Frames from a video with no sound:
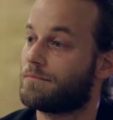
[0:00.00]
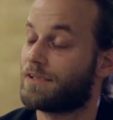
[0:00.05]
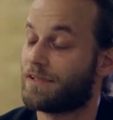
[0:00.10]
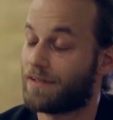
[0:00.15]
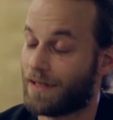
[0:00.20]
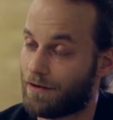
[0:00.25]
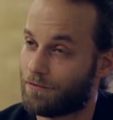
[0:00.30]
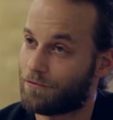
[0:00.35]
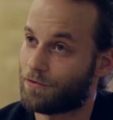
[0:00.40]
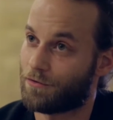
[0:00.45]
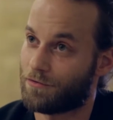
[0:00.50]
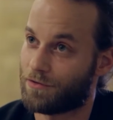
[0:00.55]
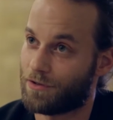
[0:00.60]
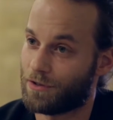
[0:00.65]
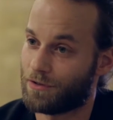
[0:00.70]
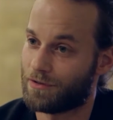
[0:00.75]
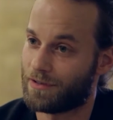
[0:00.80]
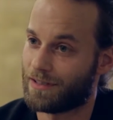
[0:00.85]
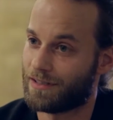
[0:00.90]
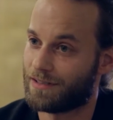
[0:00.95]
Did that for a
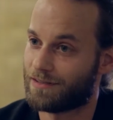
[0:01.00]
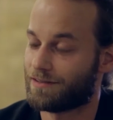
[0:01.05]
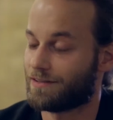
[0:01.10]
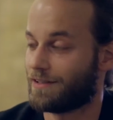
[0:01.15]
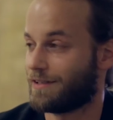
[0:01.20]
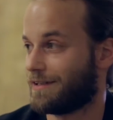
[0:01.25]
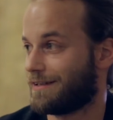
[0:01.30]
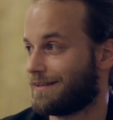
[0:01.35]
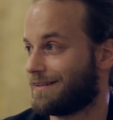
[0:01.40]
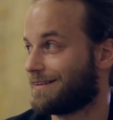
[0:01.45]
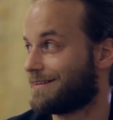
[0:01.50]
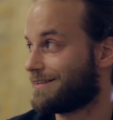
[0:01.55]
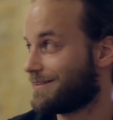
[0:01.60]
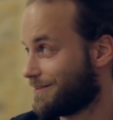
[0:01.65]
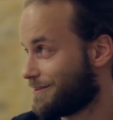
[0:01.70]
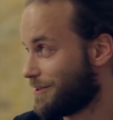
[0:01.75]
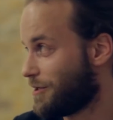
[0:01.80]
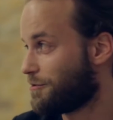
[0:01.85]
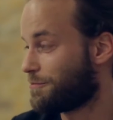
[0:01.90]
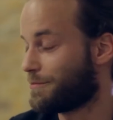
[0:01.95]
few years, and
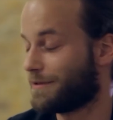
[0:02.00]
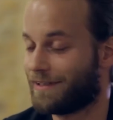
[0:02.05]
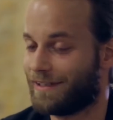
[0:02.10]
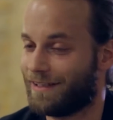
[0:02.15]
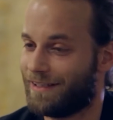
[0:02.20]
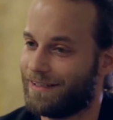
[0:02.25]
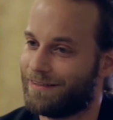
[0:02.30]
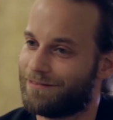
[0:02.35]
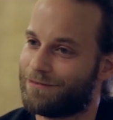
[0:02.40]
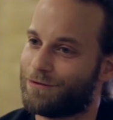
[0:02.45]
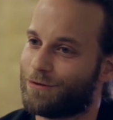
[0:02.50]
now I've been here